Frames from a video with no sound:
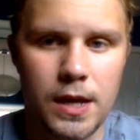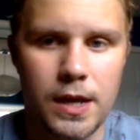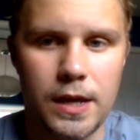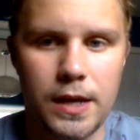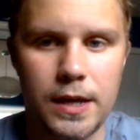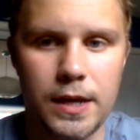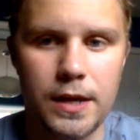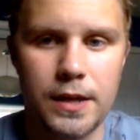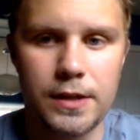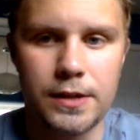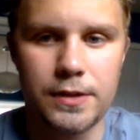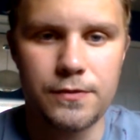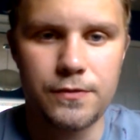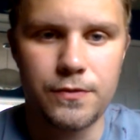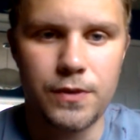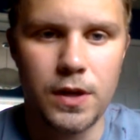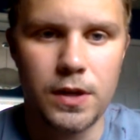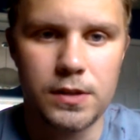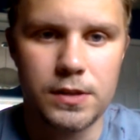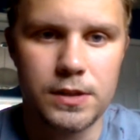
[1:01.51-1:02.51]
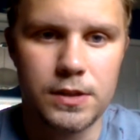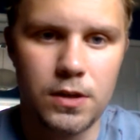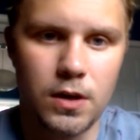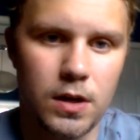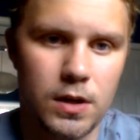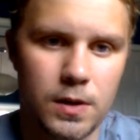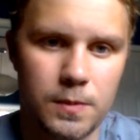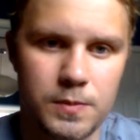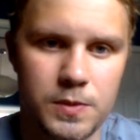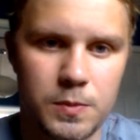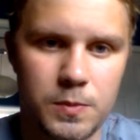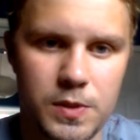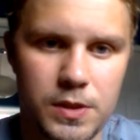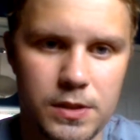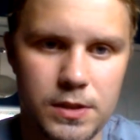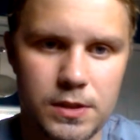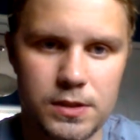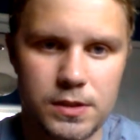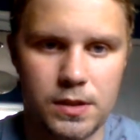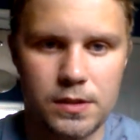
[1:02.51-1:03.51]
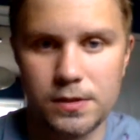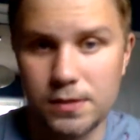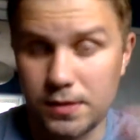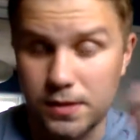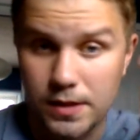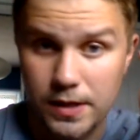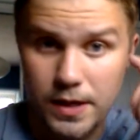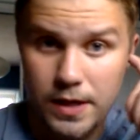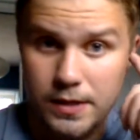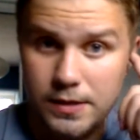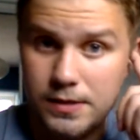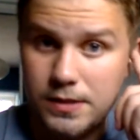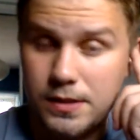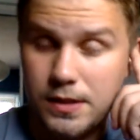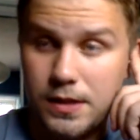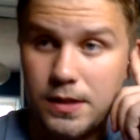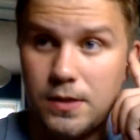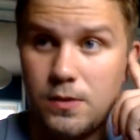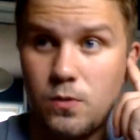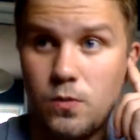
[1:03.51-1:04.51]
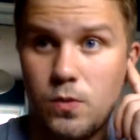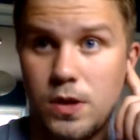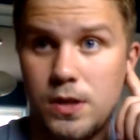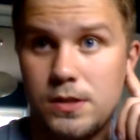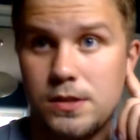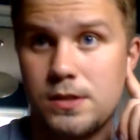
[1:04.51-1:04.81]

and it finally caught up to me in the sense that what